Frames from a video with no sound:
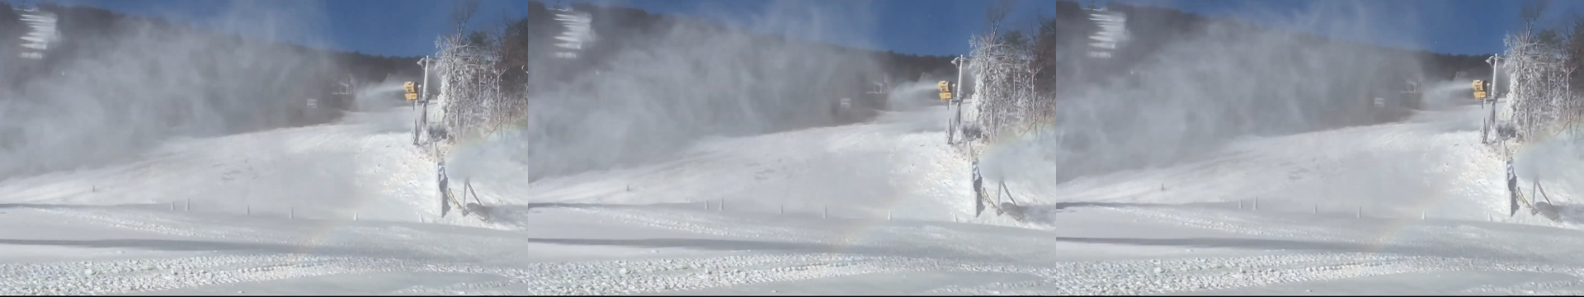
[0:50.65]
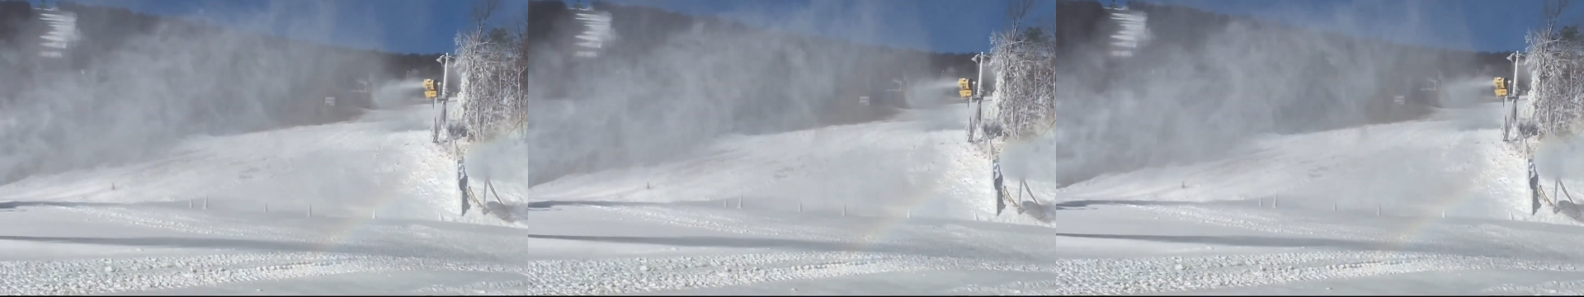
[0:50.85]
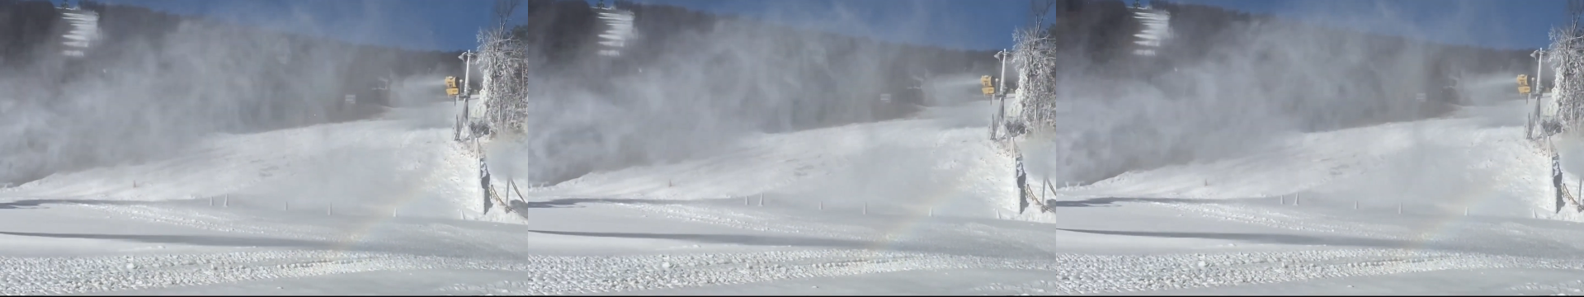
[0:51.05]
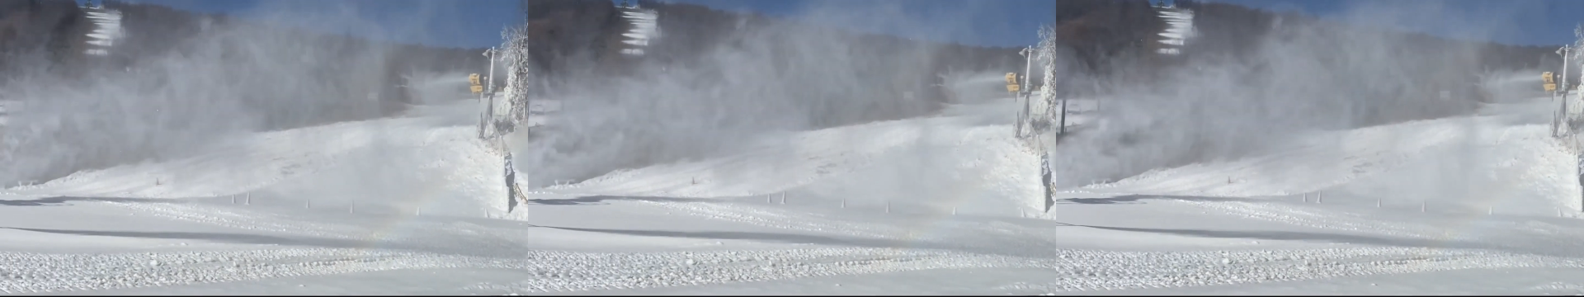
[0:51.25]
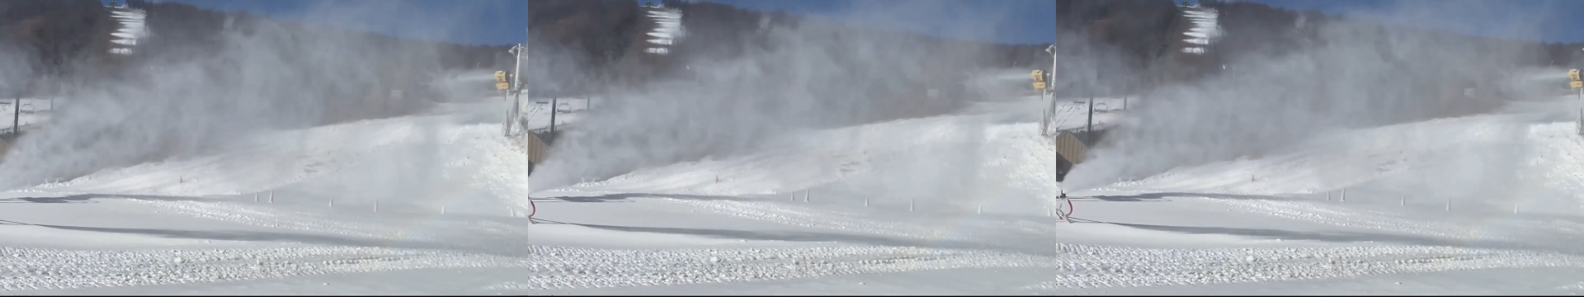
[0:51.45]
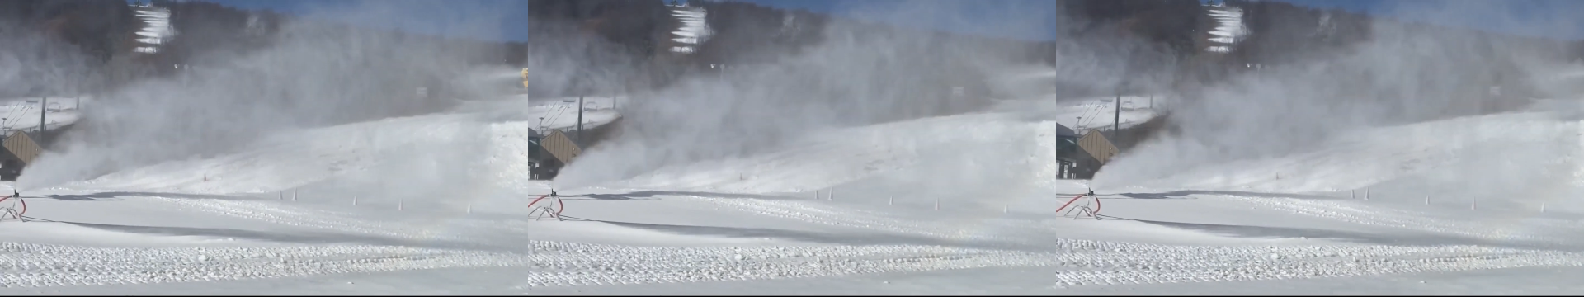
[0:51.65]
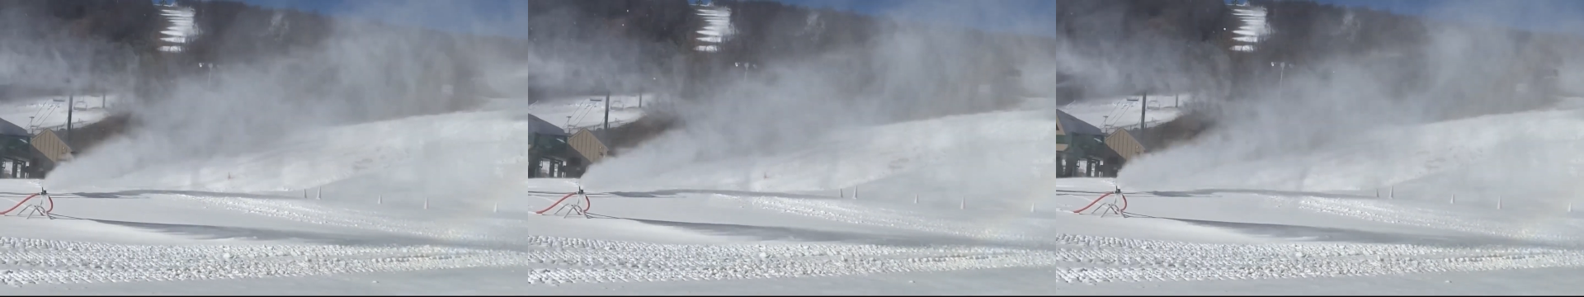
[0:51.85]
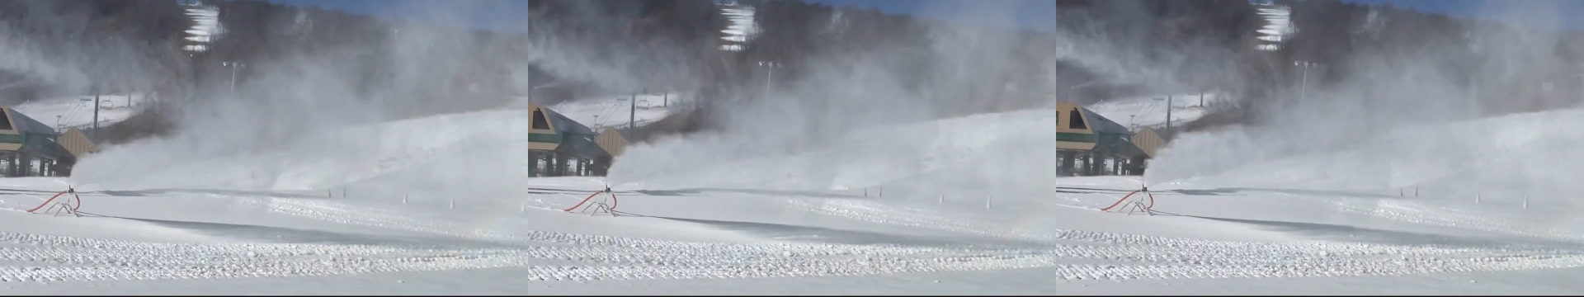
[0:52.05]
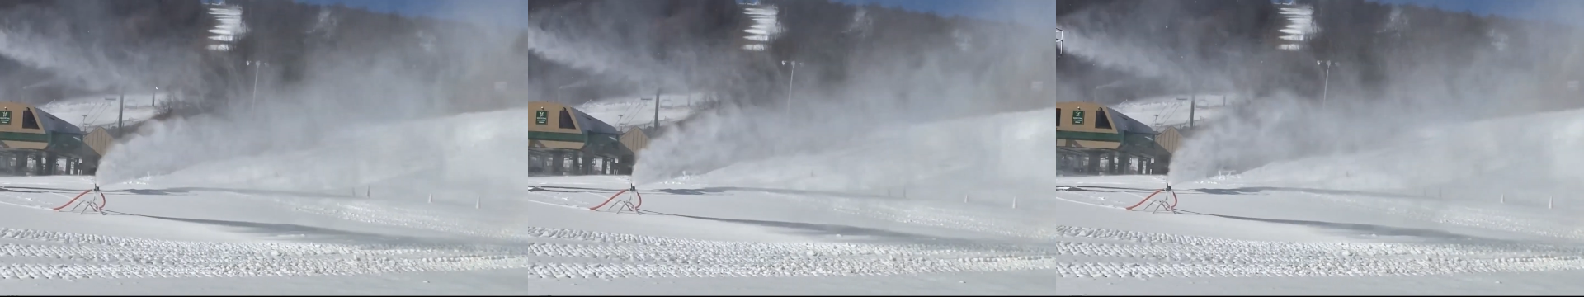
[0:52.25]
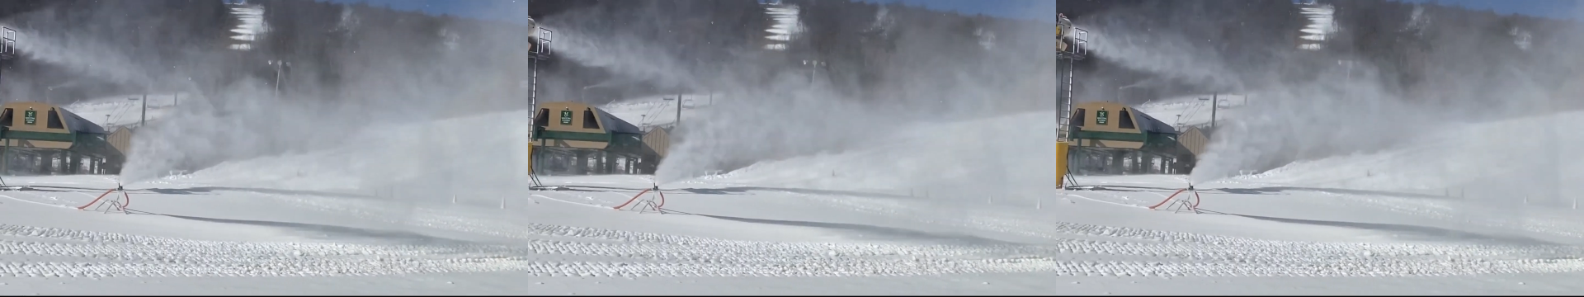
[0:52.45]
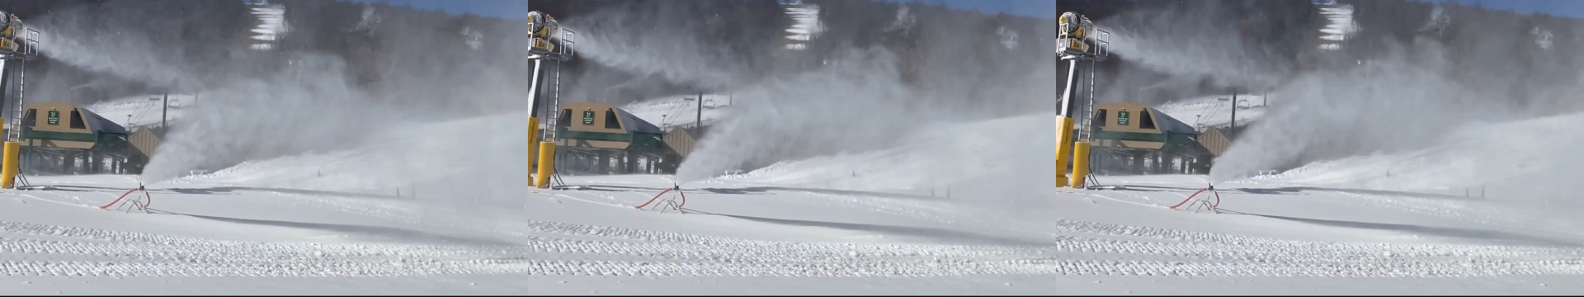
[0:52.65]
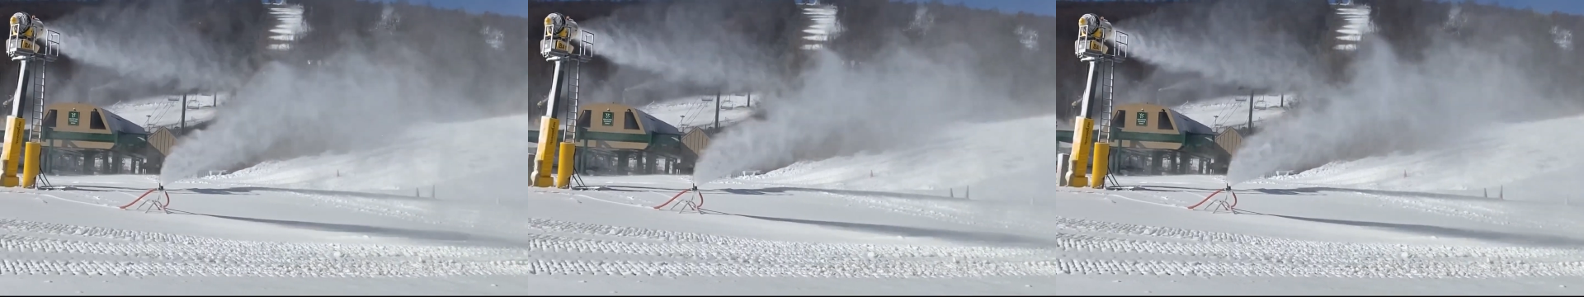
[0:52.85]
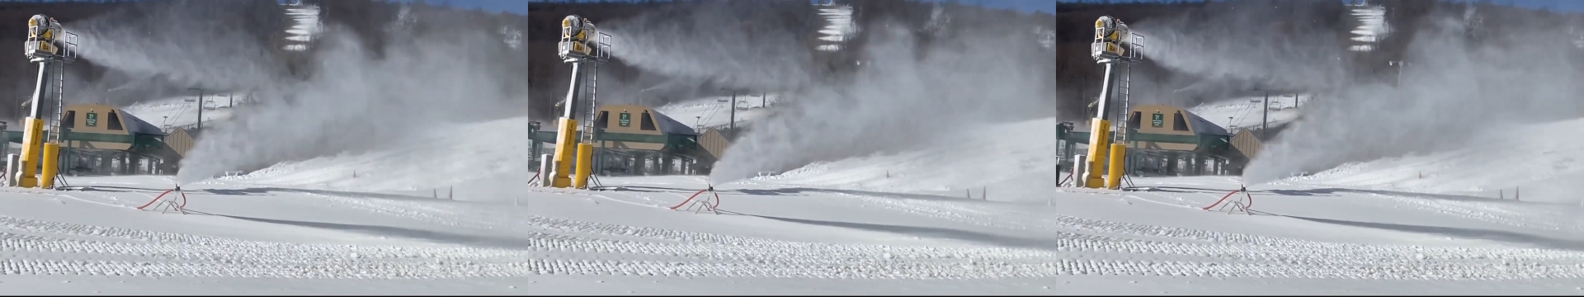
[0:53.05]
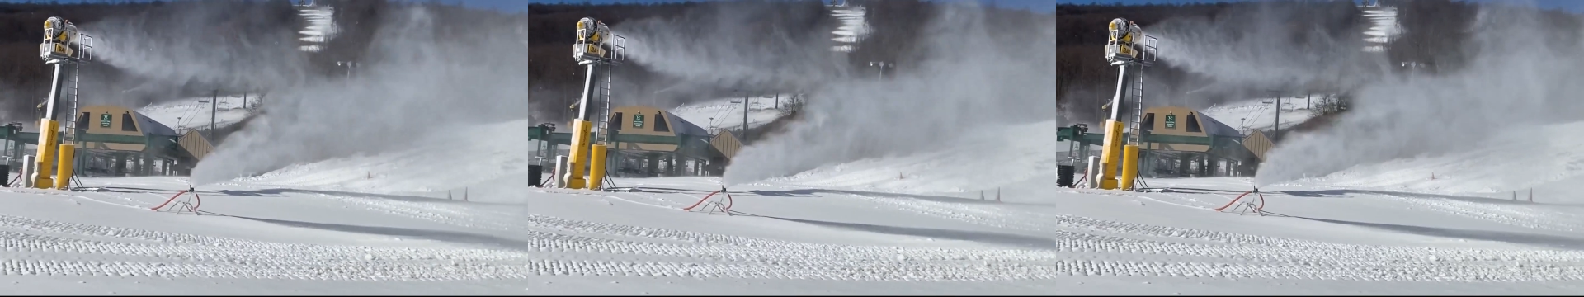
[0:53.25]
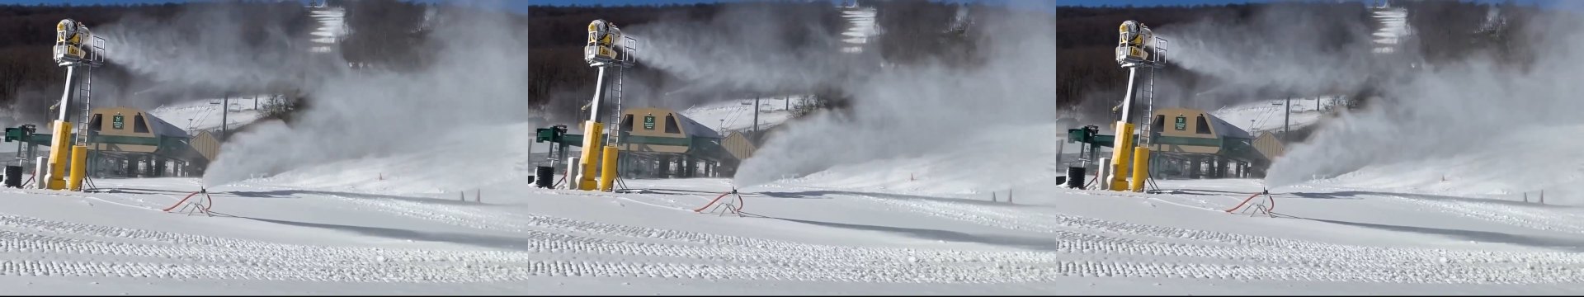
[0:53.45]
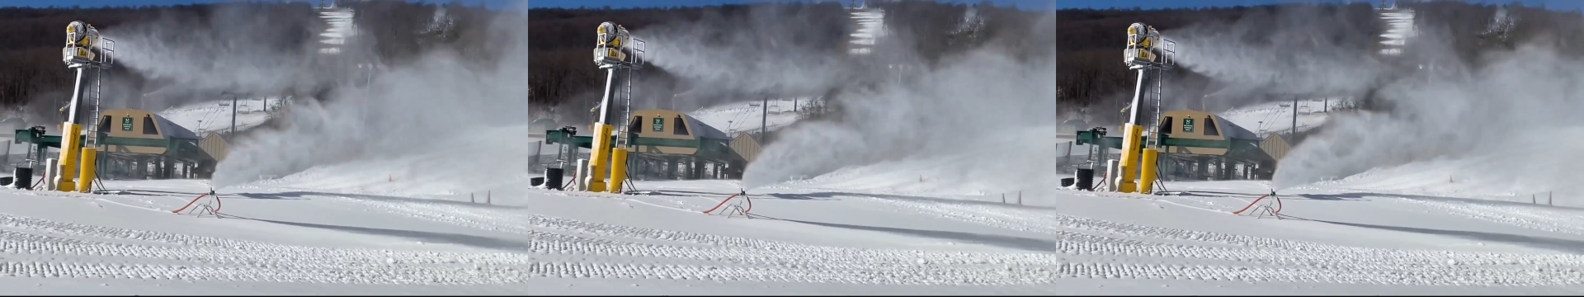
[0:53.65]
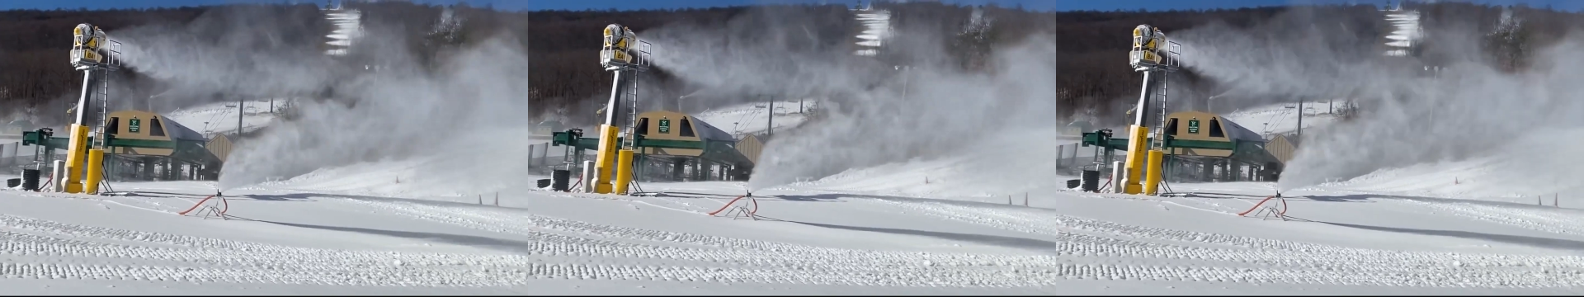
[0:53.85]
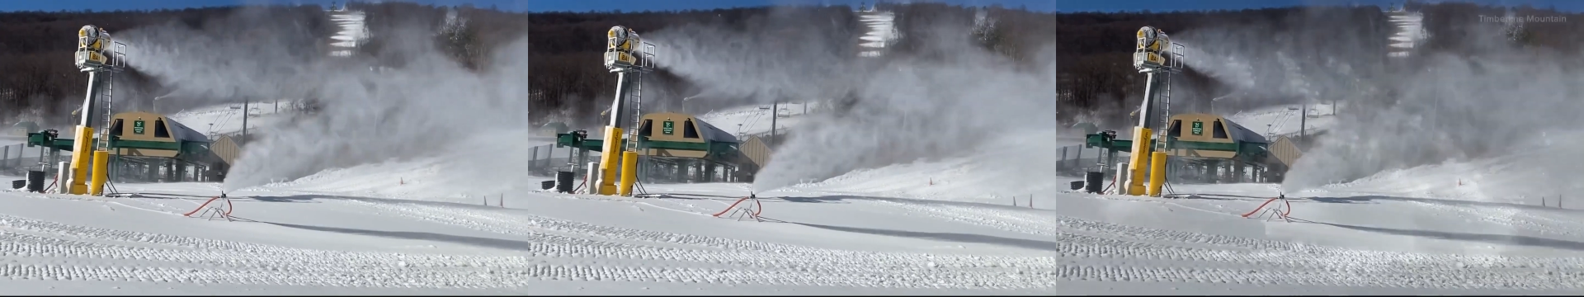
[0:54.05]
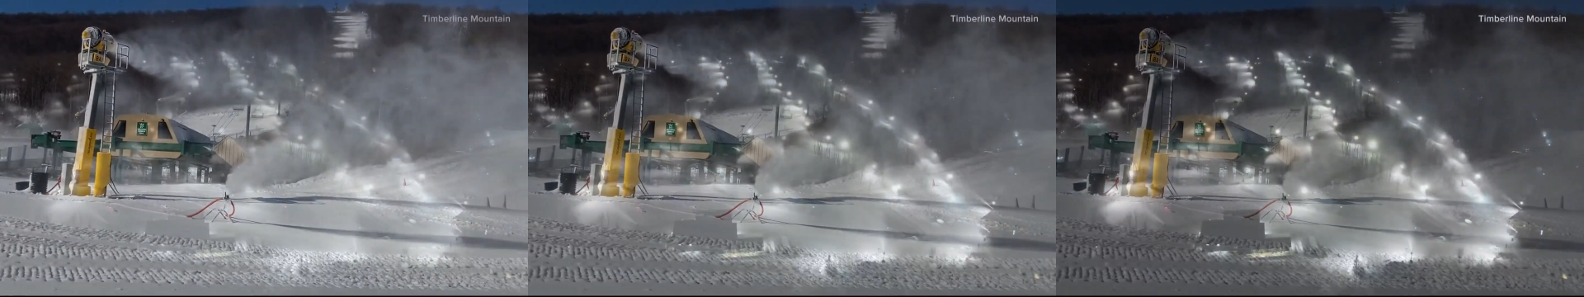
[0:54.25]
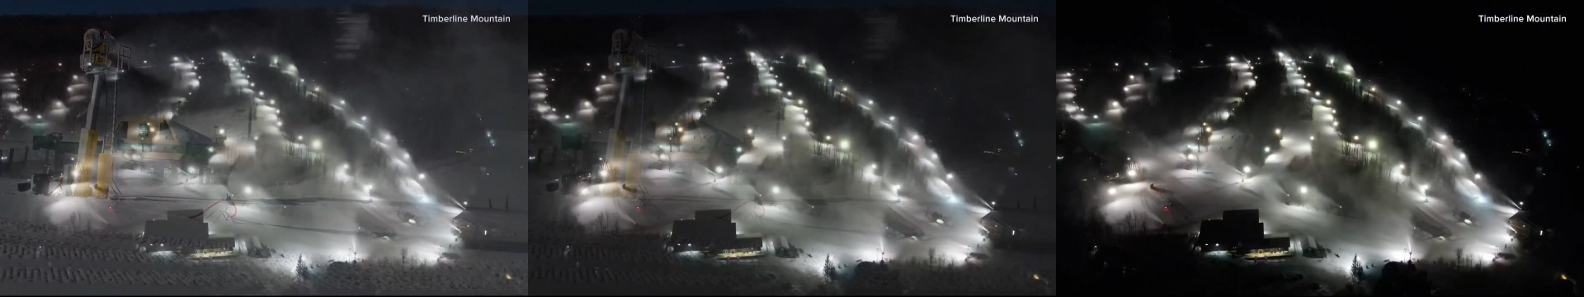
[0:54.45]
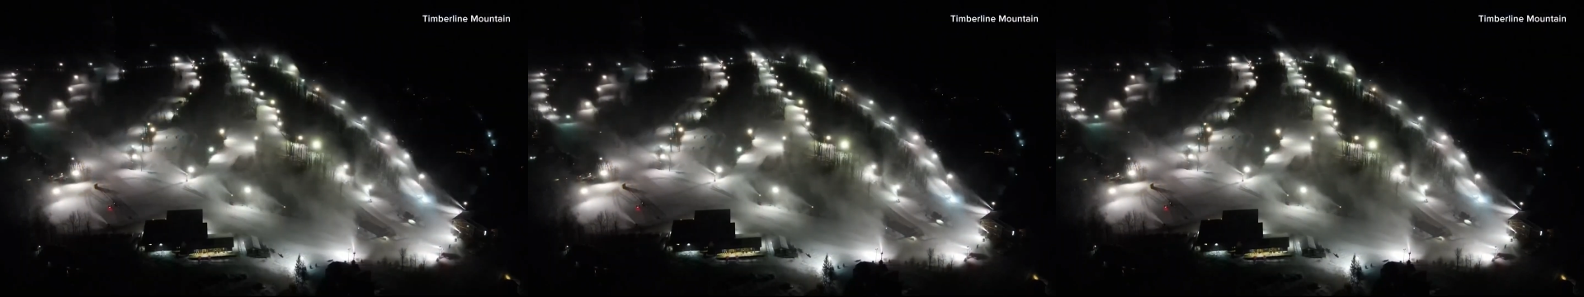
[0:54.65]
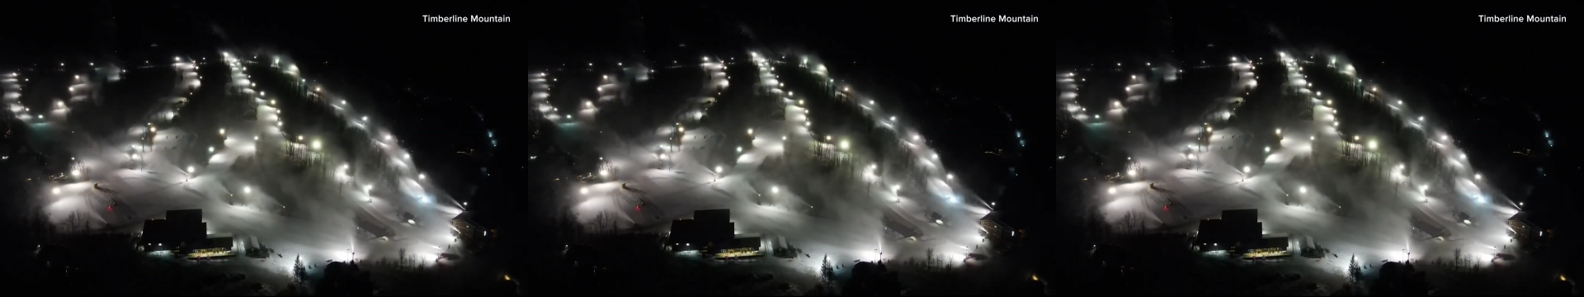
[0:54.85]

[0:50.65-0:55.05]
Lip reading: [unreadable: no face in view]